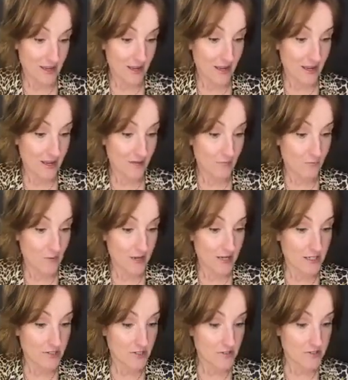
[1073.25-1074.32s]
I've
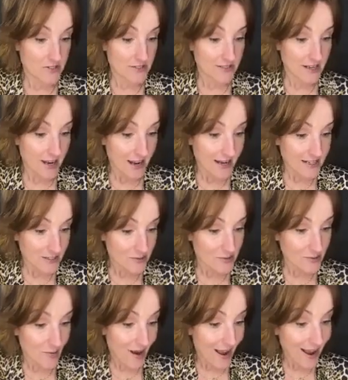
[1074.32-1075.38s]
waited years to say hi to you.
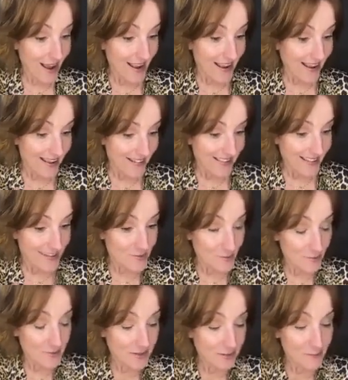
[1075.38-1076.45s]
So hi, thanks
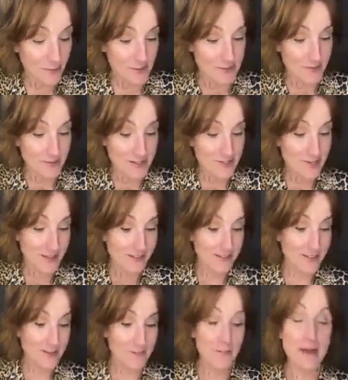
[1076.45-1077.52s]
for being a voice in my
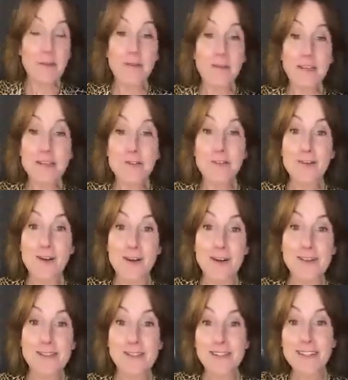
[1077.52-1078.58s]
childhood. My pleasure,
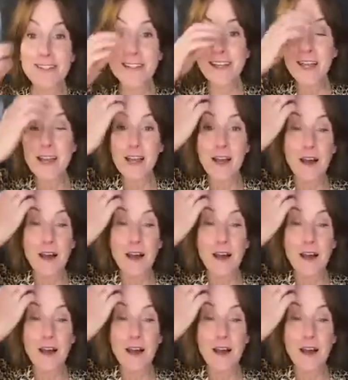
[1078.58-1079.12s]
Austin.